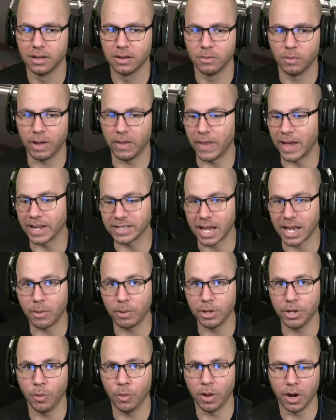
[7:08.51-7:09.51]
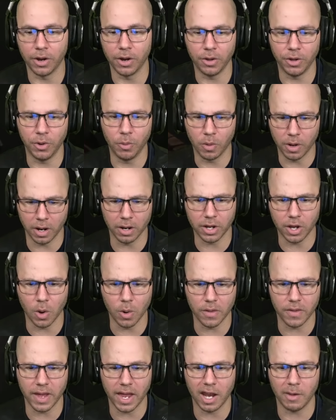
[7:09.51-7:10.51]
when that's not what you want to do. You want to go to
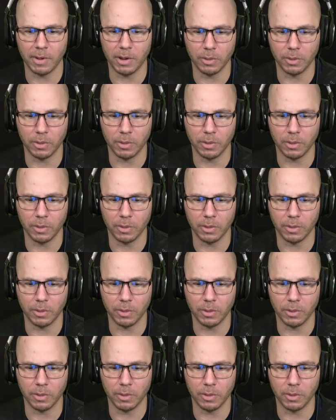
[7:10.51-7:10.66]
the enemy.